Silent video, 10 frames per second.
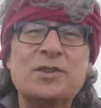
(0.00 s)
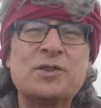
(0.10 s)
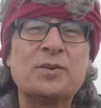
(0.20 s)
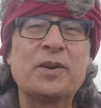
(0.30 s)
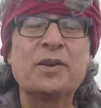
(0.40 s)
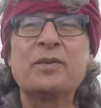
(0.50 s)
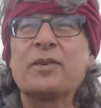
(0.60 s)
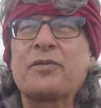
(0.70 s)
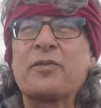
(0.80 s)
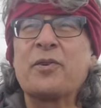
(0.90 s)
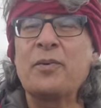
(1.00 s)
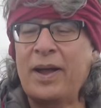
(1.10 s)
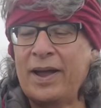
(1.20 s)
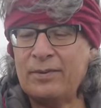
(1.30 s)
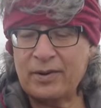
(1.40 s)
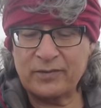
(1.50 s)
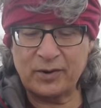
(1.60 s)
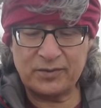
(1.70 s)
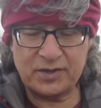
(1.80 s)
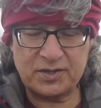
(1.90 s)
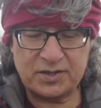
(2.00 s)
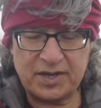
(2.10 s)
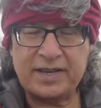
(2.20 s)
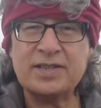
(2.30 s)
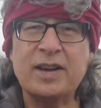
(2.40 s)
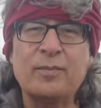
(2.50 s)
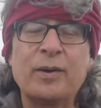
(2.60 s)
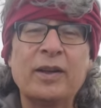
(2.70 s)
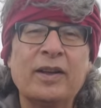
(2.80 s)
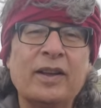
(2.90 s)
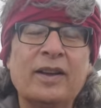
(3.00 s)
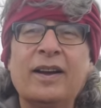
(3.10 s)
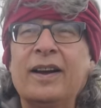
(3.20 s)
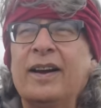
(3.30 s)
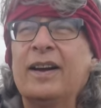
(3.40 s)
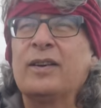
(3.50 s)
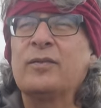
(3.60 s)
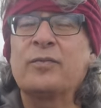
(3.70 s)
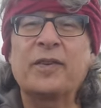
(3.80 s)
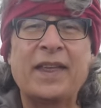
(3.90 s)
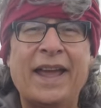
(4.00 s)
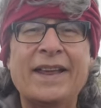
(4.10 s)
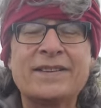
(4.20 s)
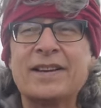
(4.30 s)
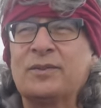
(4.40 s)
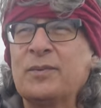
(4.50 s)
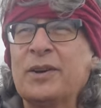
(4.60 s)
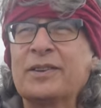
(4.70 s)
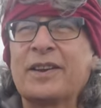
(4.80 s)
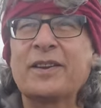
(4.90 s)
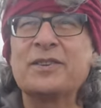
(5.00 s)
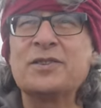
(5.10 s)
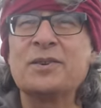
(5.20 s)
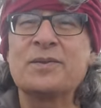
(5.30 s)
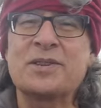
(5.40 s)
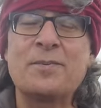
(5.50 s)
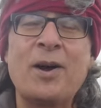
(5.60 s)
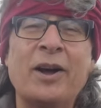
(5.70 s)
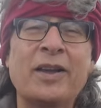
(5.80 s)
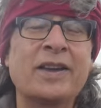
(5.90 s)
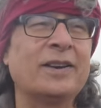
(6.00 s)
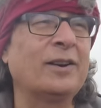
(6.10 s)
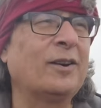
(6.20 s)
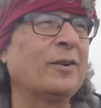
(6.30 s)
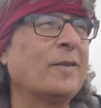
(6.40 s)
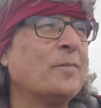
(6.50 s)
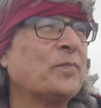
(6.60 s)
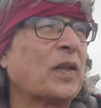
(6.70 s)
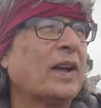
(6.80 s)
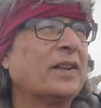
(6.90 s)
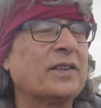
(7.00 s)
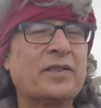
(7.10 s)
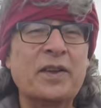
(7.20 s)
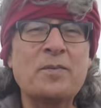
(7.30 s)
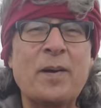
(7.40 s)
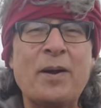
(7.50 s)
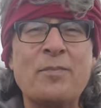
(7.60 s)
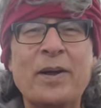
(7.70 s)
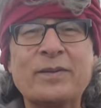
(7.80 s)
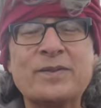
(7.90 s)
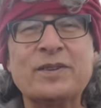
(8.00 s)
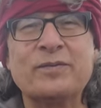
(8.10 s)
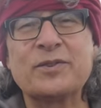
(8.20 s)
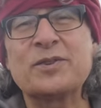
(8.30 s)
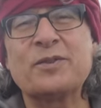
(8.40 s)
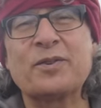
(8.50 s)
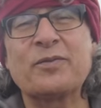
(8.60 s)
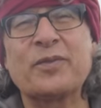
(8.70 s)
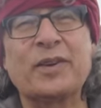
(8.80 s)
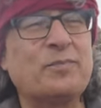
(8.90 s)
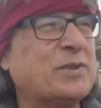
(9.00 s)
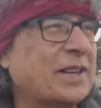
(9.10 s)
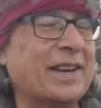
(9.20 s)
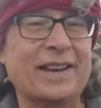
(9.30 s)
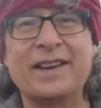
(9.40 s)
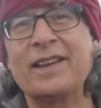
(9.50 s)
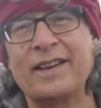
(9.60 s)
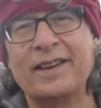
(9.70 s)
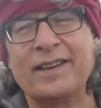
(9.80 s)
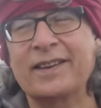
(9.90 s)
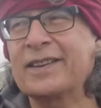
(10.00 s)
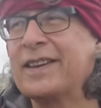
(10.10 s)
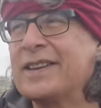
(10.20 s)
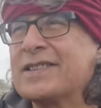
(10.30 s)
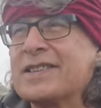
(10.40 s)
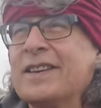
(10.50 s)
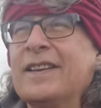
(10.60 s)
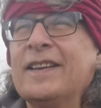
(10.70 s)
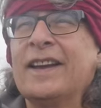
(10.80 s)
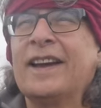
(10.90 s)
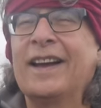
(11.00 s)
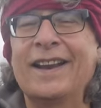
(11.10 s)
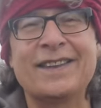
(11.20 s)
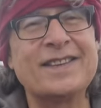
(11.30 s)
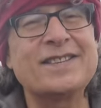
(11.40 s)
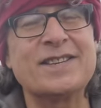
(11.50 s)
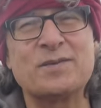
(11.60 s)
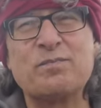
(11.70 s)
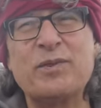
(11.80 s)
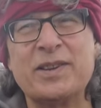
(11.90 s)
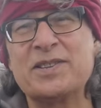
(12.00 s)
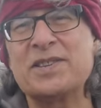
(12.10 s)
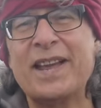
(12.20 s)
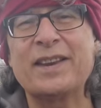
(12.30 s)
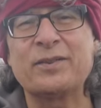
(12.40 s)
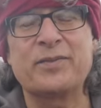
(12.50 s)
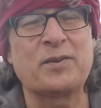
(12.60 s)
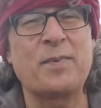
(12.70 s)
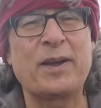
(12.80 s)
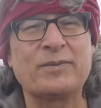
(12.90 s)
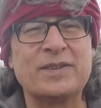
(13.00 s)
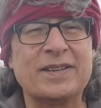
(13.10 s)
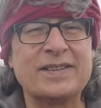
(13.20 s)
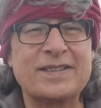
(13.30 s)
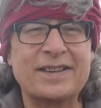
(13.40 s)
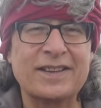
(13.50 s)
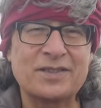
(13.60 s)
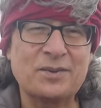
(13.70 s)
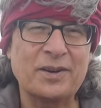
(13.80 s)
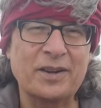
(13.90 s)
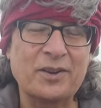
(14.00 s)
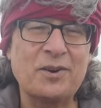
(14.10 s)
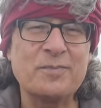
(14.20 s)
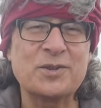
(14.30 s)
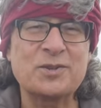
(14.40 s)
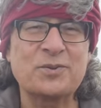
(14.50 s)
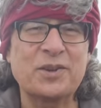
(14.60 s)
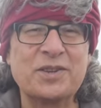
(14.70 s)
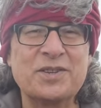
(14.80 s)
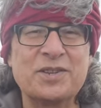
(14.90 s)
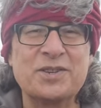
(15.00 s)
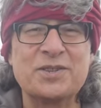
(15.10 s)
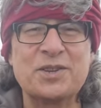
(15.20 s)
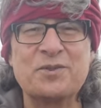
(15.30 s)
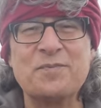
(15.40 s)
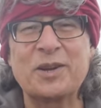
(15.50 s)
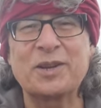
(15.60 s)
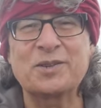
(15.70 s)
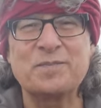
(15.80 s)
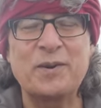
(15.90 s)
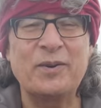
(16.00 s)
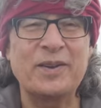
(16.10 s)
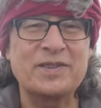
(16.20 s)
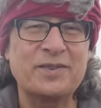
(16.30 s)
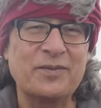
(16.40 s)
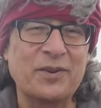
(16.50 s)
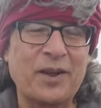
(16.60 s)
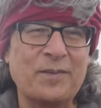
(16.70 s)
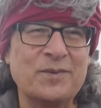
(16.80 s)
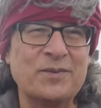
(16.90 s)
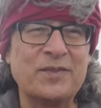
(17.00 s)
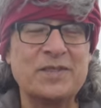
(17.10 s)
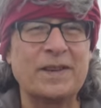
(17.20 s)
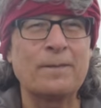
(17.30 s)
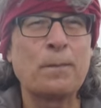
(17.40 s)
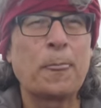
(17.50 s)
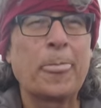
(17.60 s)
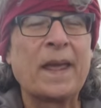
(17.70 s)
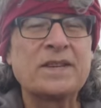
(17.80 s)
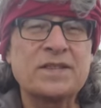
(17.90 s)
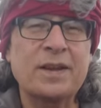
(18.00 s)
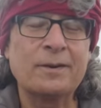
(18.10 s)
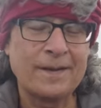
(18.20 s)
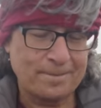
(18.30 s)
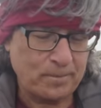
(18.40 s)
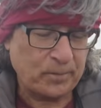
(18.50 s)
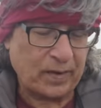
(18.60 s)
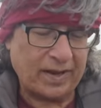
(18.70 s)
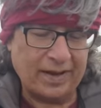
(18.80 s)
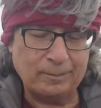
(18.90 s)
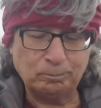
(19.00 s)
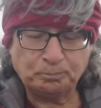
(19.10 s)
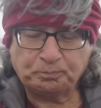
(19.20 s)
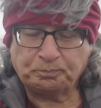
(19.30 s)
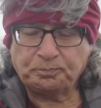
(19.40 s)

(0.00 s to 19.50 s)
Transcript: me just talk you through how I've got this set up uh, for the handheld work that I do as I'm hiking along. The thing about mountain photography, particularly in light like this, uh, and this is pretty standard for the mountains. It's quite common sort of conditions that you might experience if you come to visit. So um,